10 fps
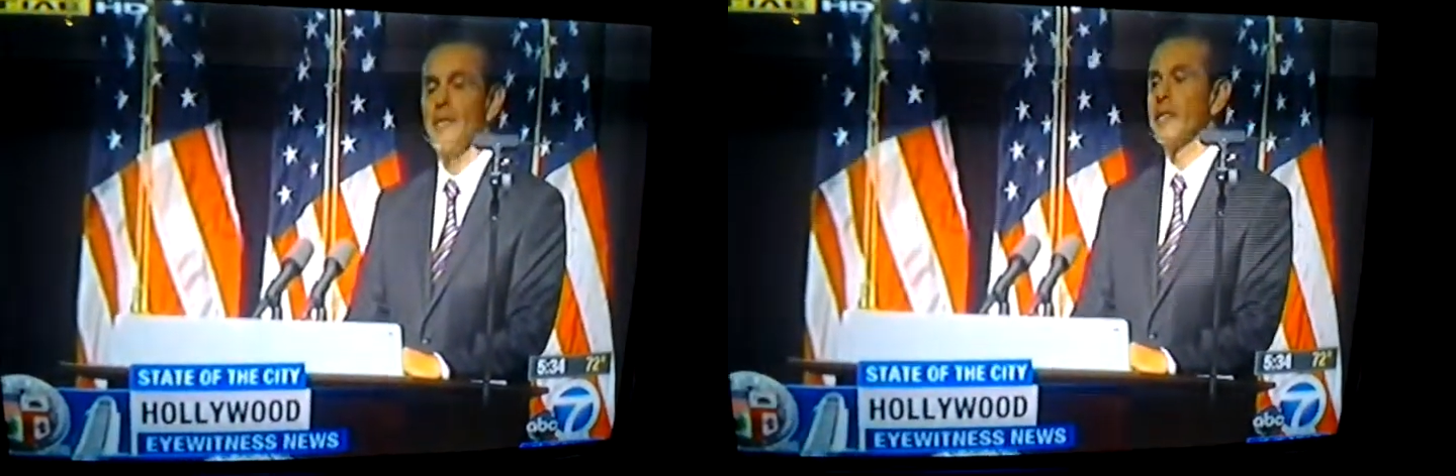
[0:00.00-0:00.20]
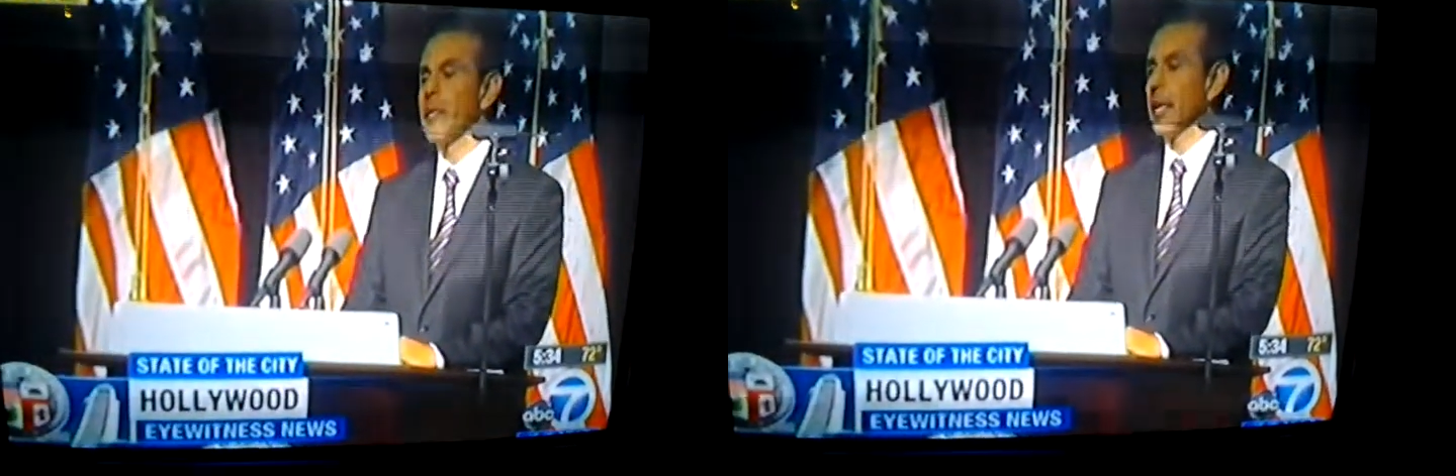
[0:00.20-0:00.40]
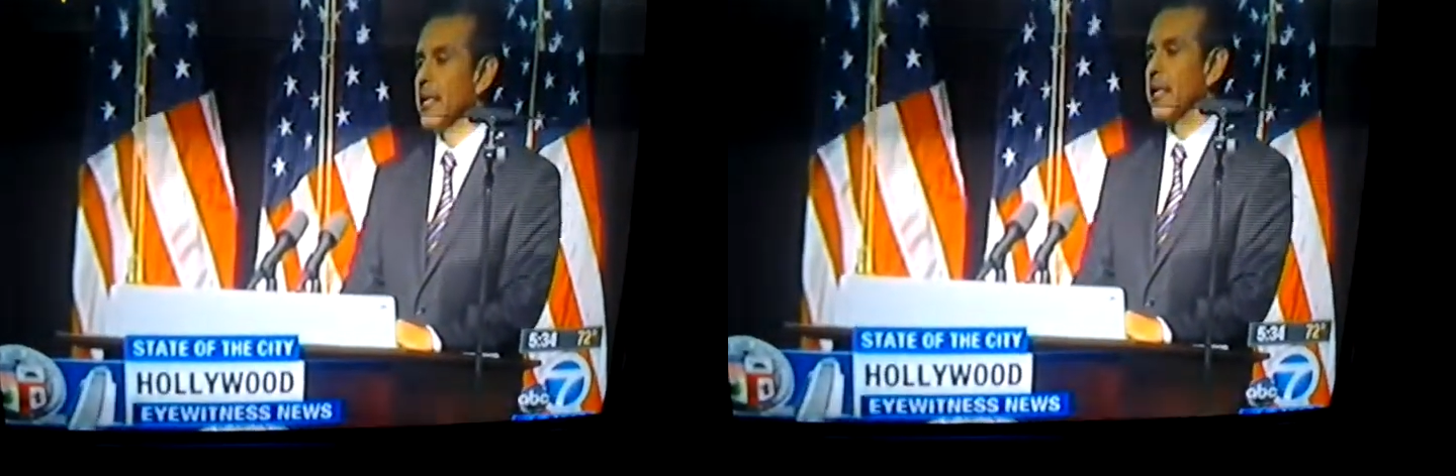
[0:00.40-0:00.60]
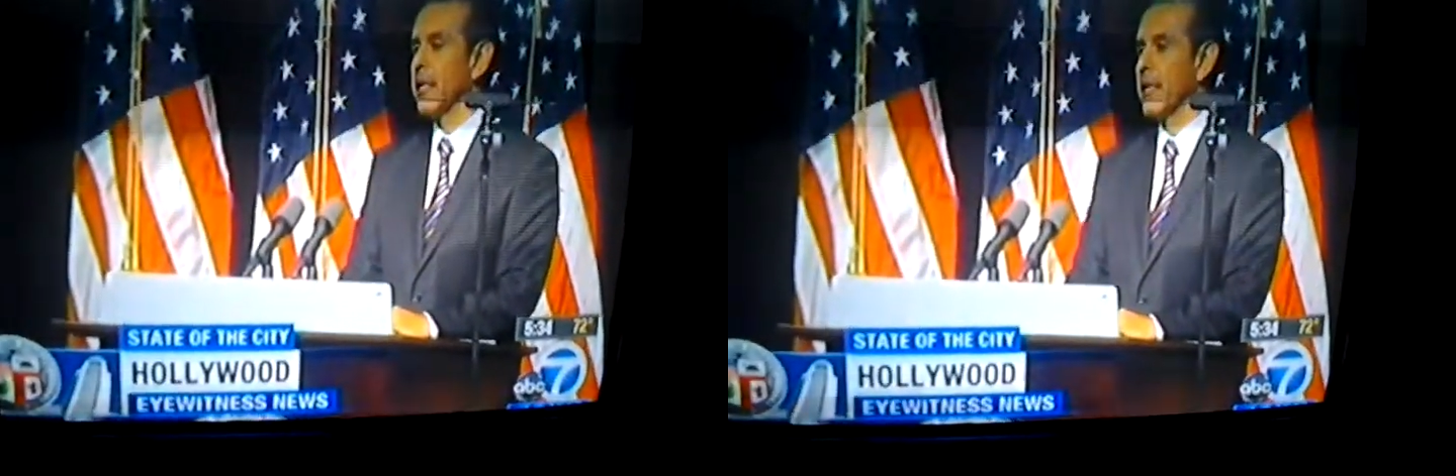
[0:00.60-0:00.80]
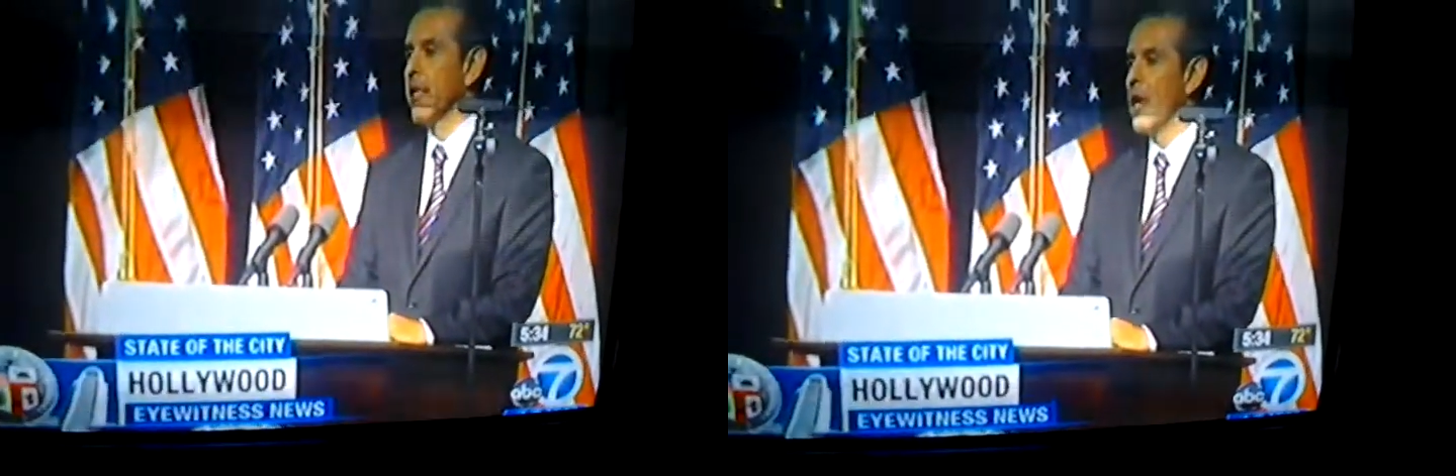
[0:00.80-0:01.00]
and the
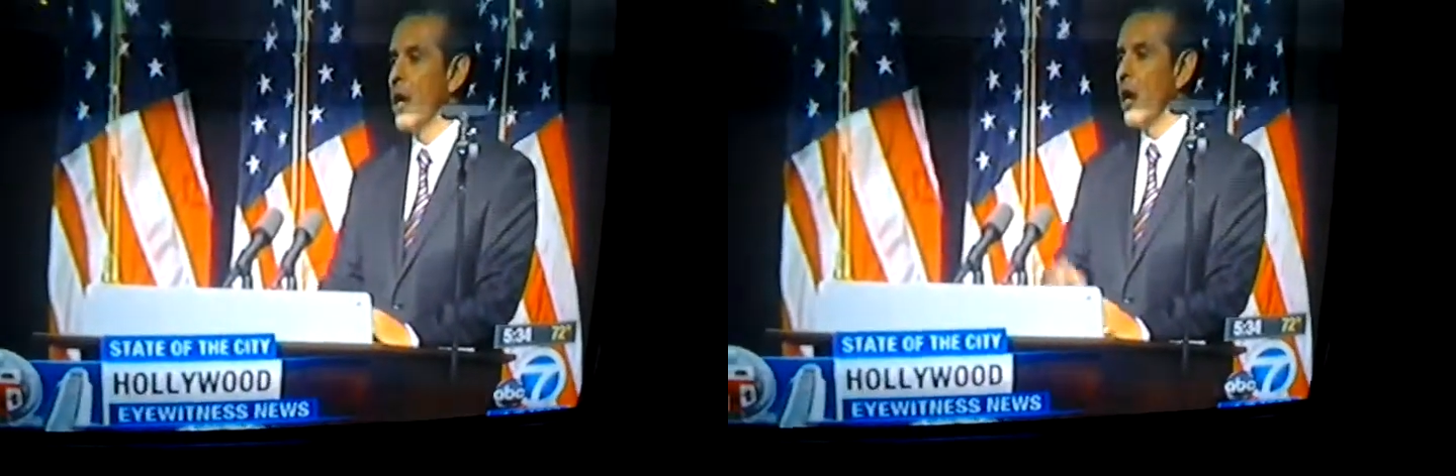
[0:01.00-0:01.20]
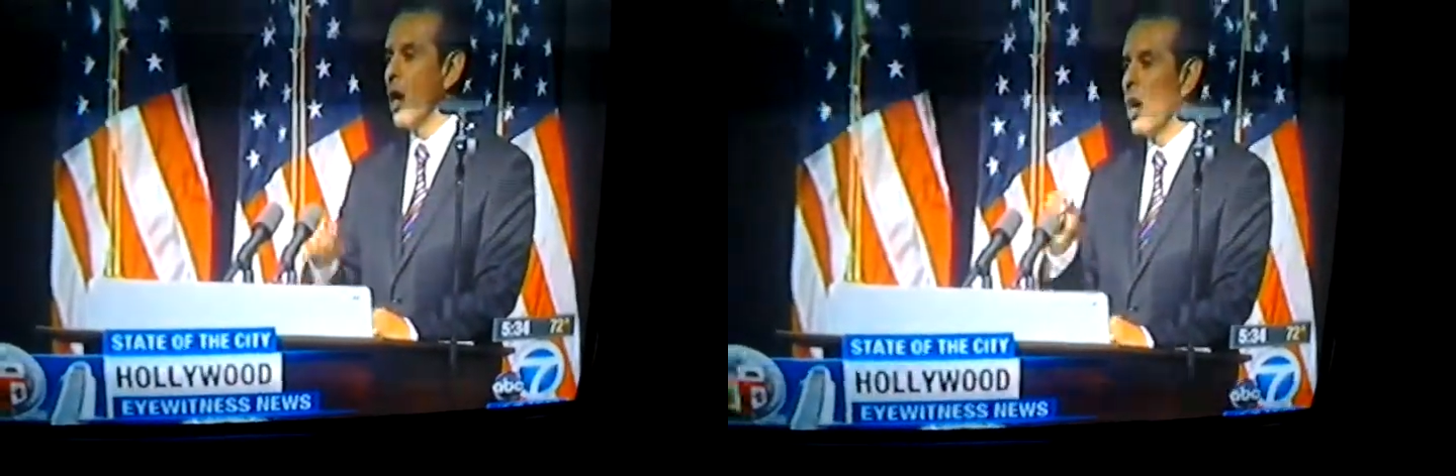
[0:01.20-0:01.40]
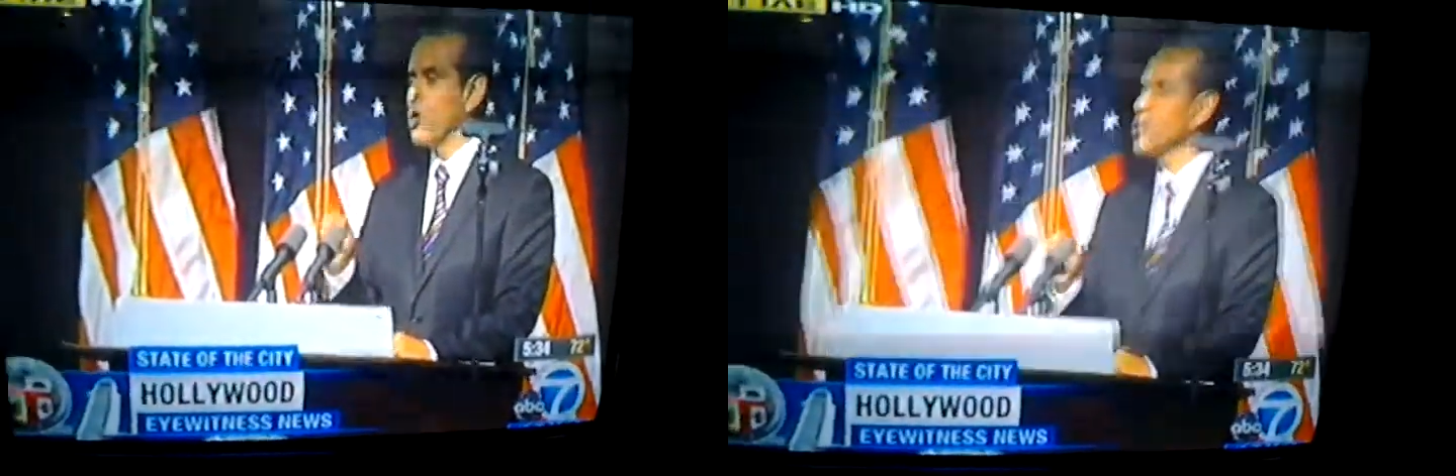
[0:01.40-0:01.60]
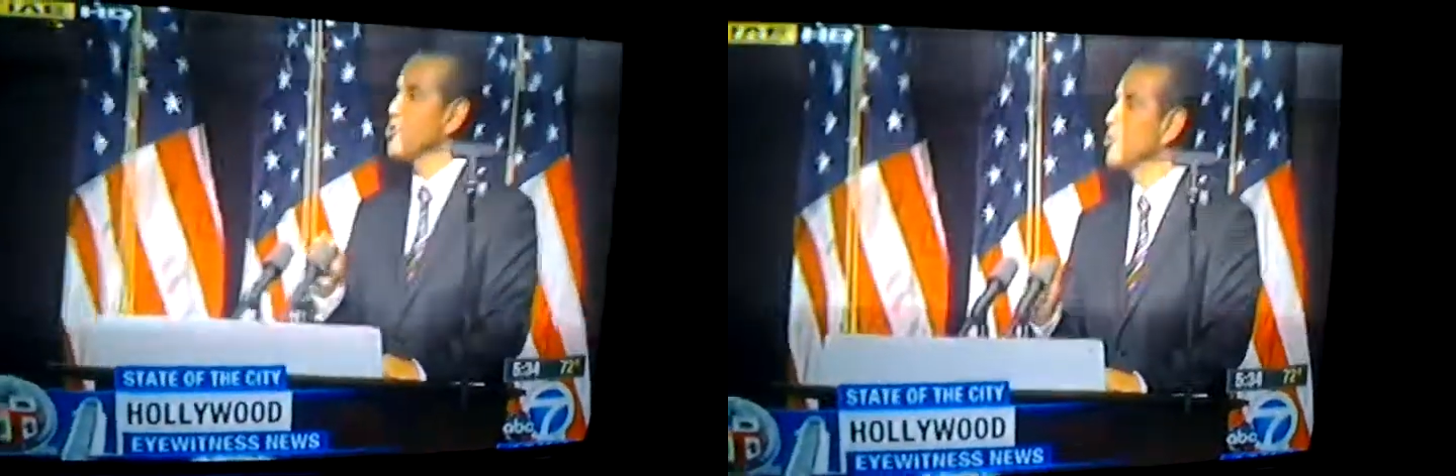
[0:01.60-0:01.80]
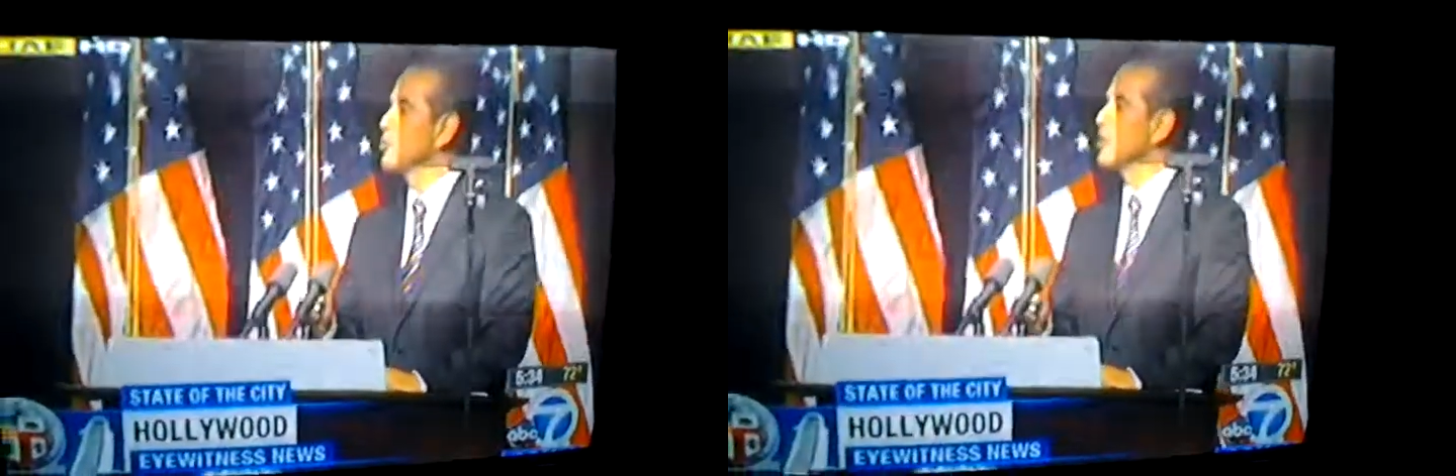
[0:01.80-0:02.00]
state.
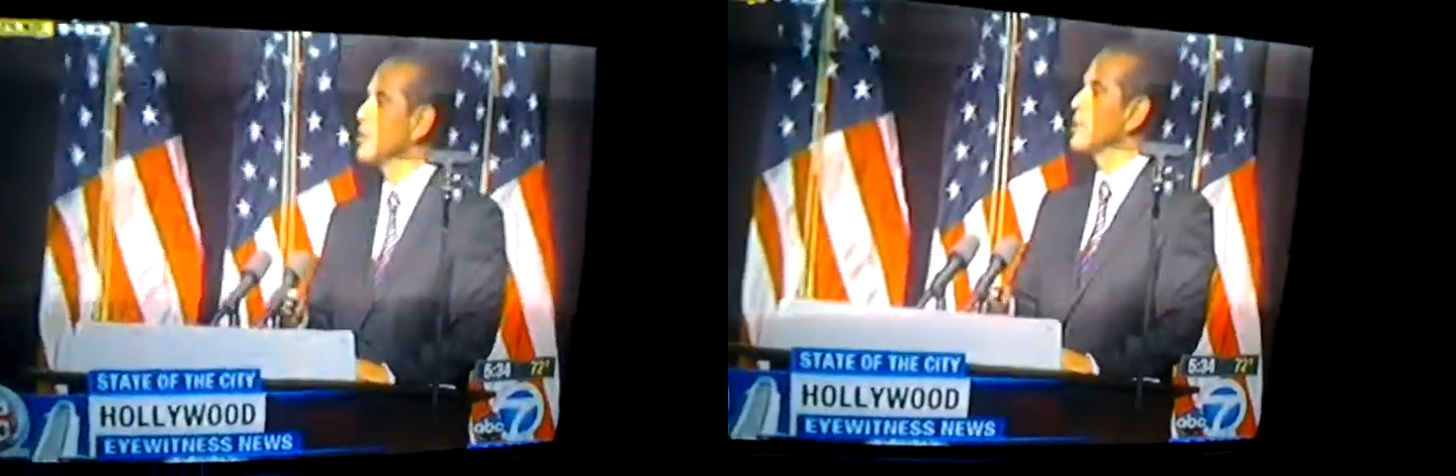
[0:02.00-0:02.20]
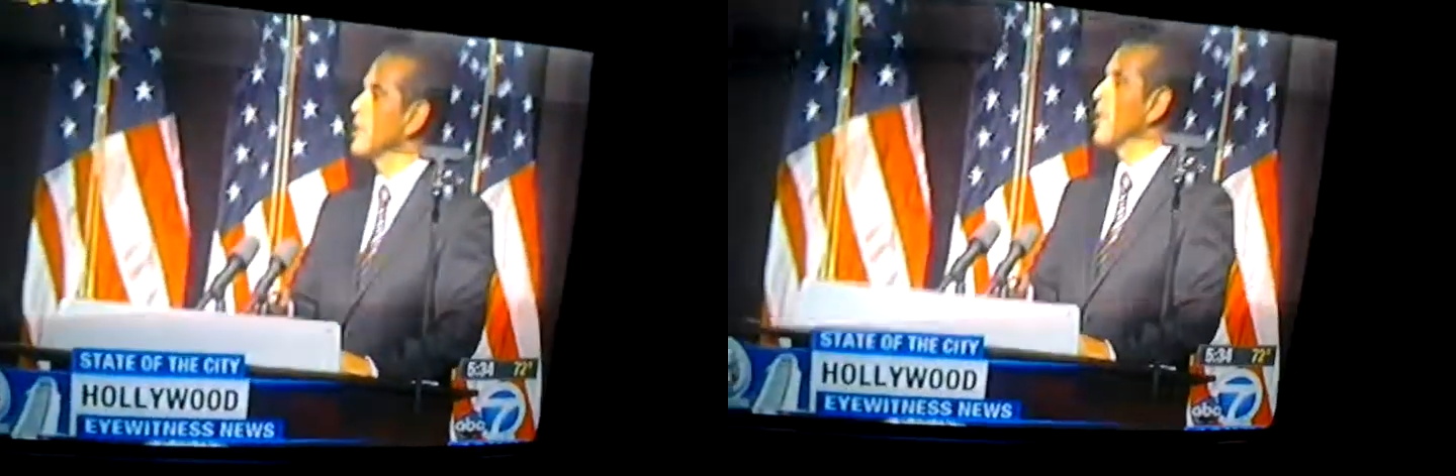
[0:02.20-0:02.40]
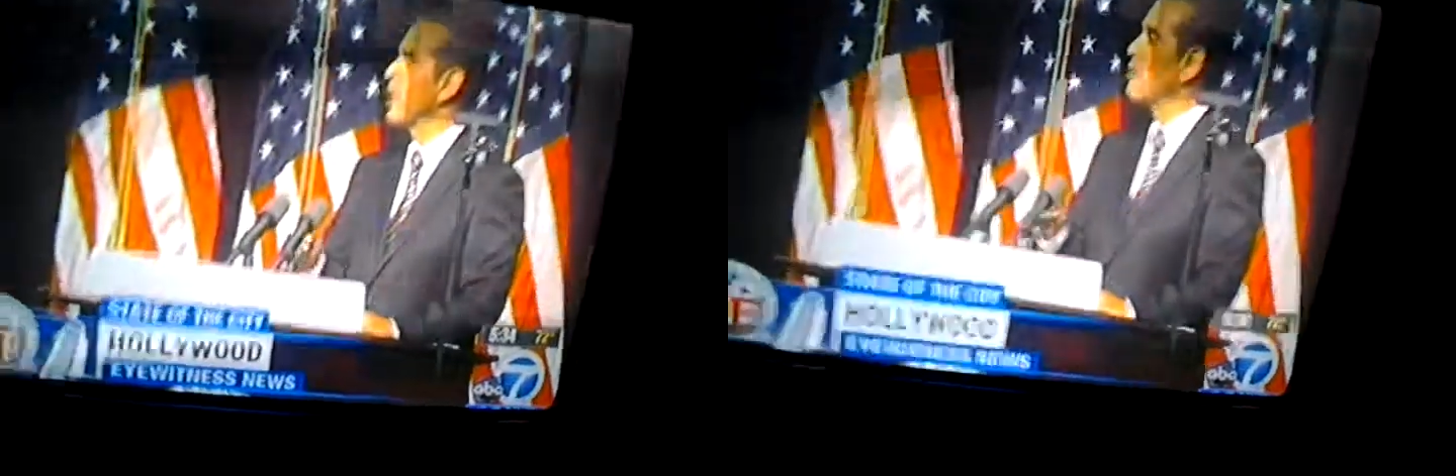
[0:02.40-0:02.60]
Our schools